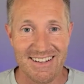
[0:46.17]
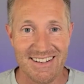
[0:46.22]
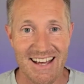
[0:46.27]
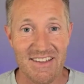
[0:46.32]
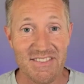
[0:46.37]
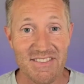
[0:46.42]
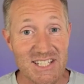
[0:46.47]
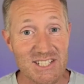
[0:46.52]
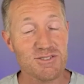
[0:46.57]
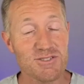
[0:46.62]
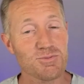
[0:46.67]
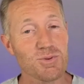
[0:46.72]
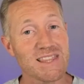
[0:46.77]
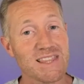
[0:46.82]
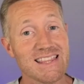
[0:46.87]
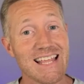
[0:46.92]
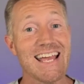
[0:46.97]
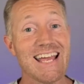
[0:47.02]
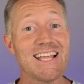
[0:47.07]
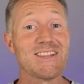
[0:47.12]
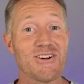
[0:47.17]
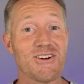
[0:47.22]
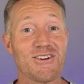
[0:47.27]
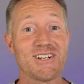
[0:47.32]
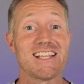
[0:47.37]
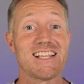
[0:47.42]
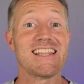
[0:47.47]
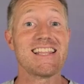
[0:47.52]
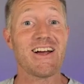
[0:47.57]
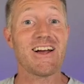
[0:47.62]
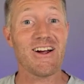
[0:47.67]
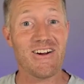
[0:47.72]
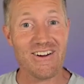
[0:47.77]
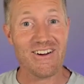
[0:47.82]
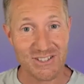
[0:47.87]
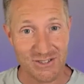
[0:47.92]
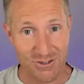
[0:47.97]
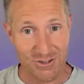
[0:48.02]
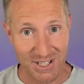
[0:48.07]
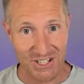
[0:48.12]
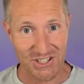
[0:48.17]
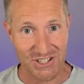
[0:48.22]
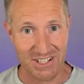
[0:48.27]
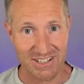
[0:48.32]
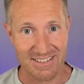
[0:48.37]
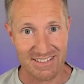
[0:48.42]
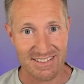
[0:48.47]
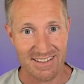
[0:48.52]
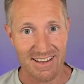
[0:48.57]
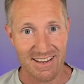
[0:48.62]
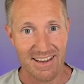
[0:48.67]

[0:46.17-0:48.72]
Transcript: And this is what they learned in their traditions.